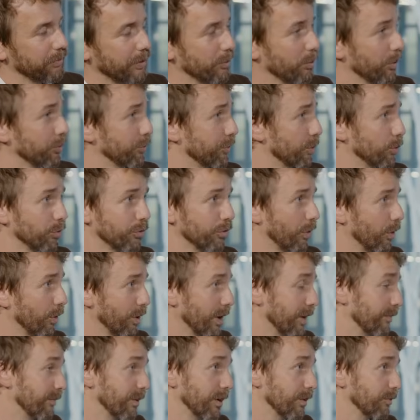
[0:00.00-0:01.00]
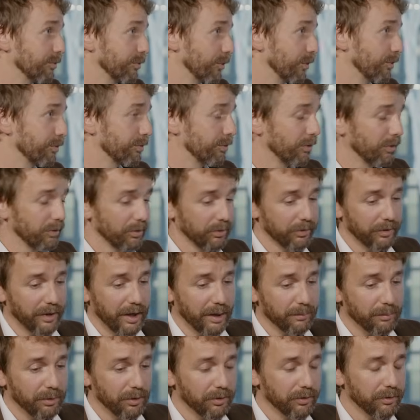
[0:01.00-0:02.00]
There was no star level for
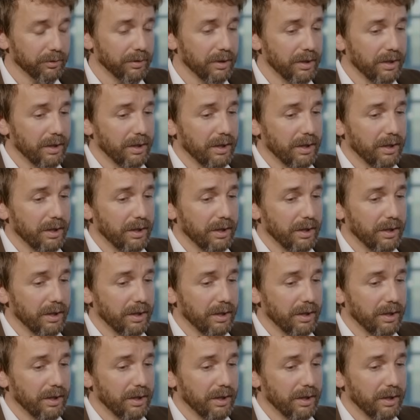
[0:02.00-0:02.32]
diamond.